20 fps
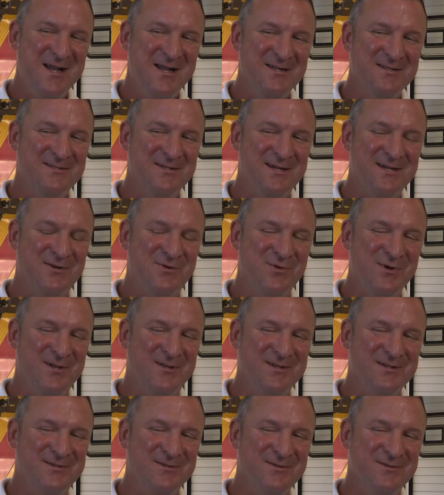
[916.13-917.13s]
And so I
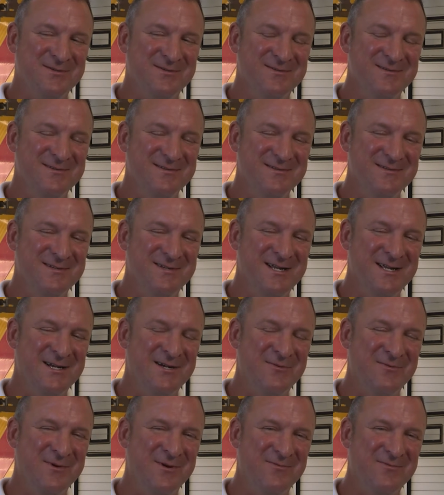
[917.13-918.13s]
quickly told
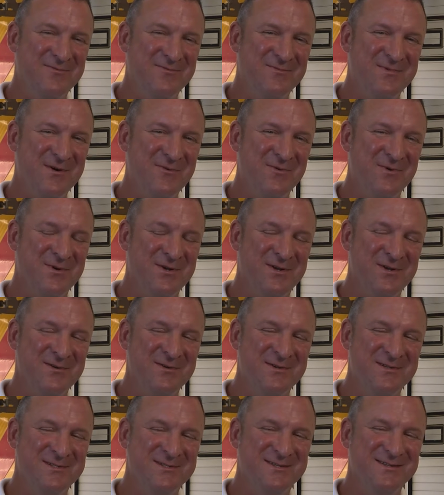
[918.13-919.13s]
Diener what we were
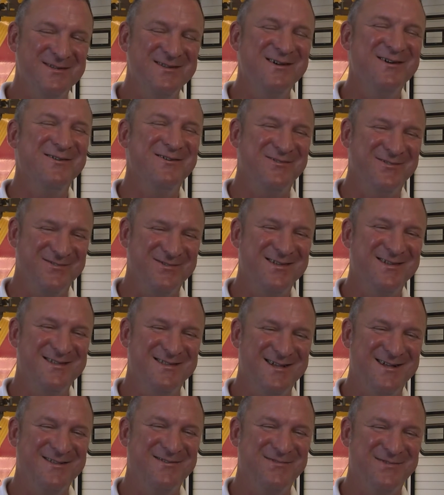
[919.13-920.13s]
doing. He said, no,
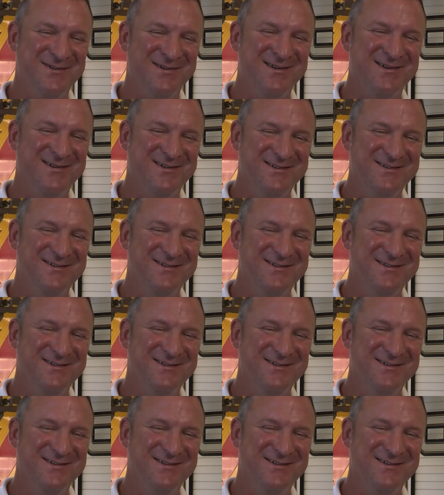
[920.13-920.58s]
that's funny.